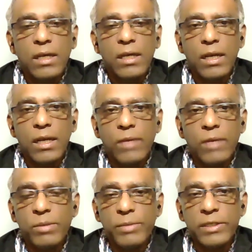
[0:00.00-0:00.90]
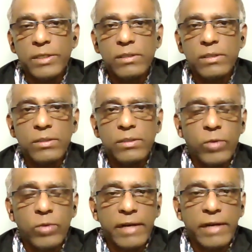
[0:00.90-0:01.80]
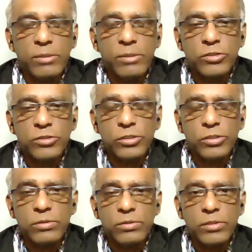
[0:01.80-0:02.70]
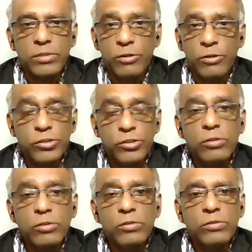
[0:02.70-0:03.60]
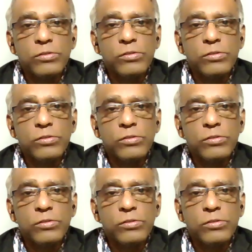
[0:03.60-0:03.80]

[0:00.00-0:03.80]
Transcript: Women were able to go to school.